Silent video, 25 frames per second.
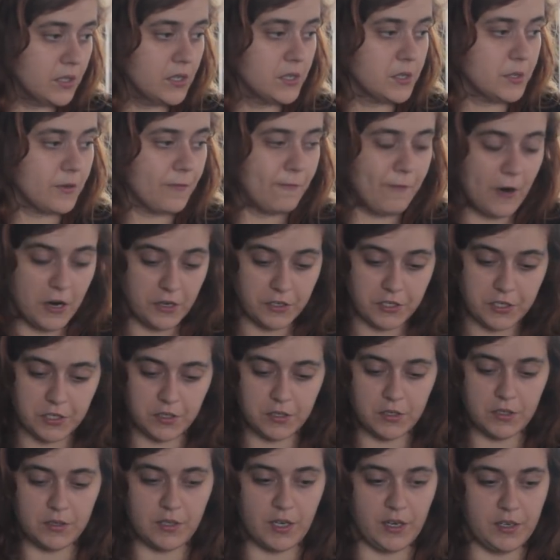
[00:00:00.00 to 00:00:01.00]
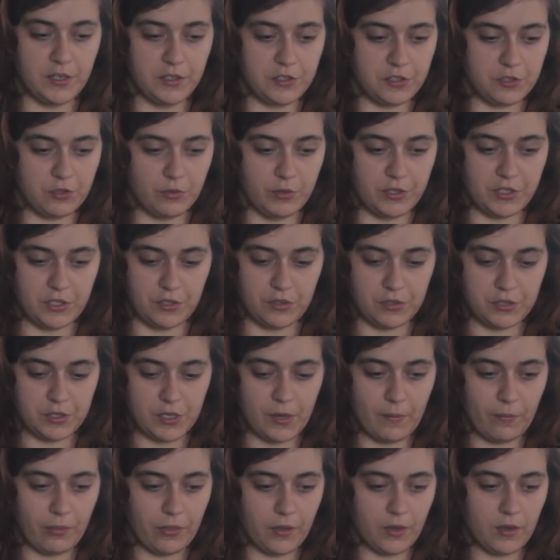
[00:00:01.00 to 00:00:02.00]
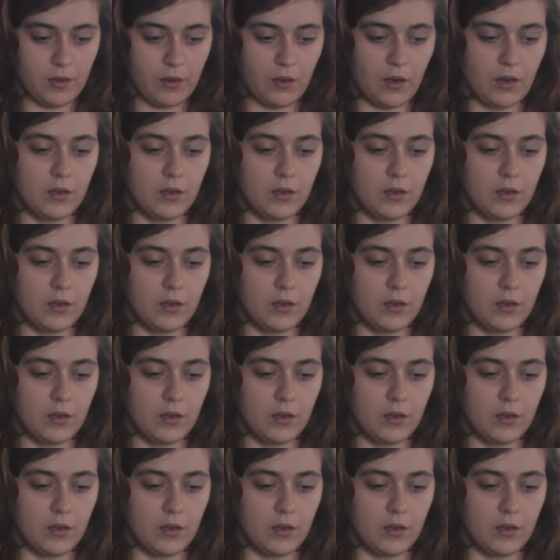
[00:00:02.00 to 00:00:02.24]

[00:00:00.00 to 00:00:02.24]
is a function that needs to return something,